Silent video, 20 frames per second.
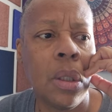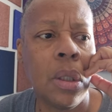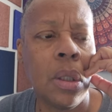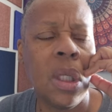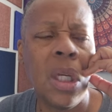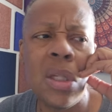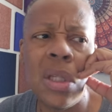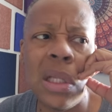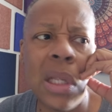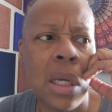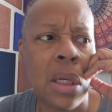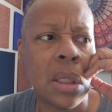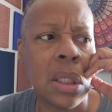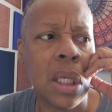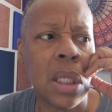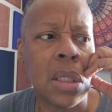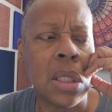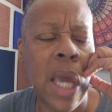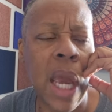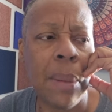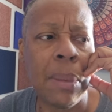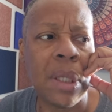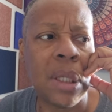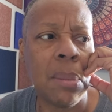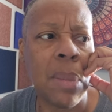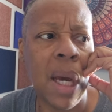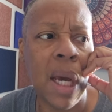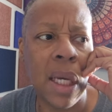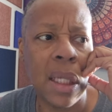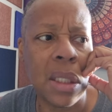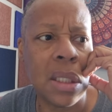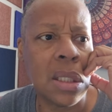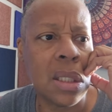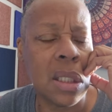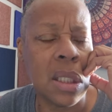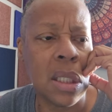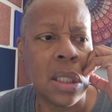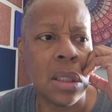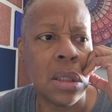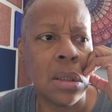There's a lot of things happening behind the
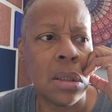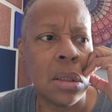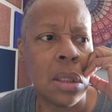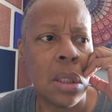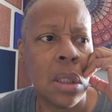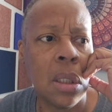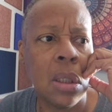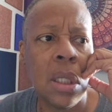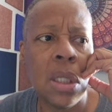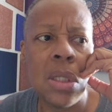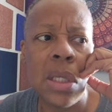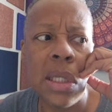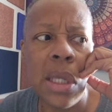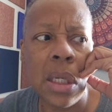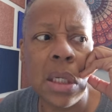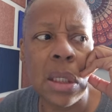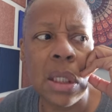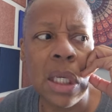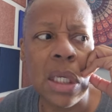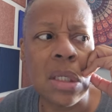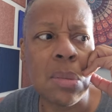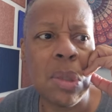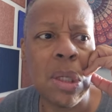scenes. There's a lot of things